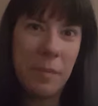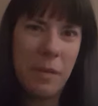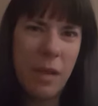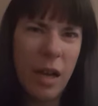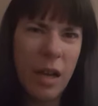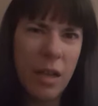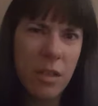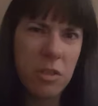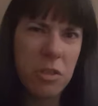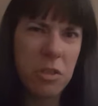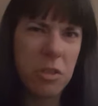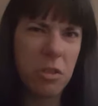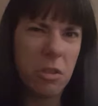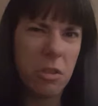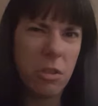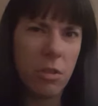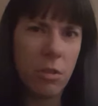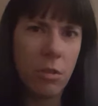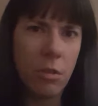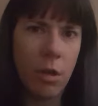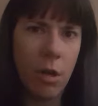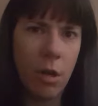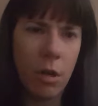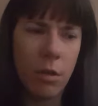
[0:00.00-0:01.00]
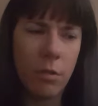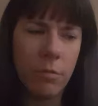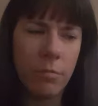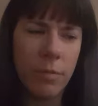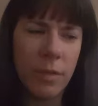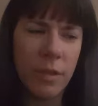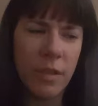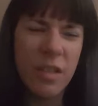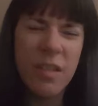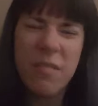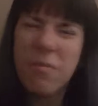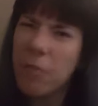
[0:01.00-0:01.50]
not sure are
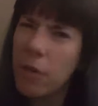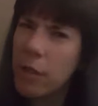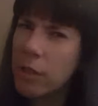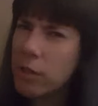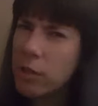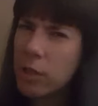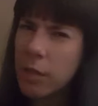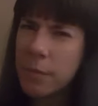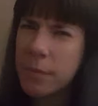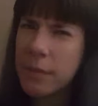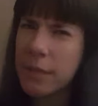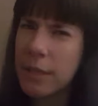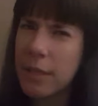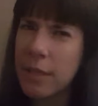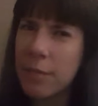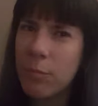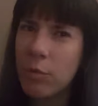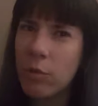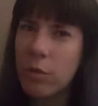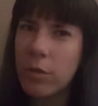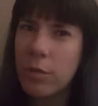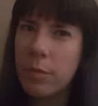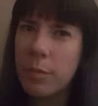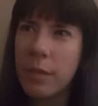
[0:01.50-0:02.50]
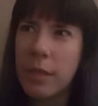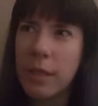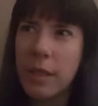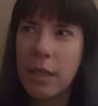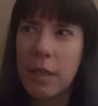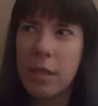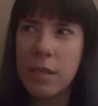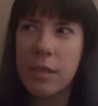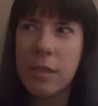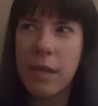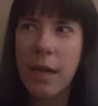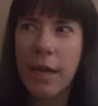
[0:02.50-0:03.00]
really friendships anymore,
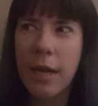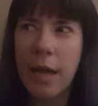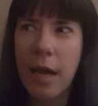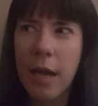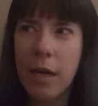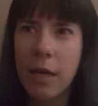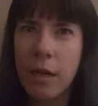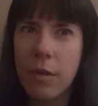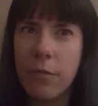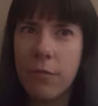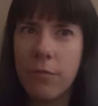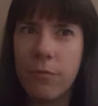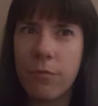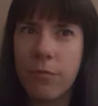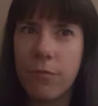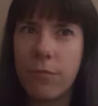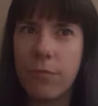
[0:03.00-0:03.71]
because I kind of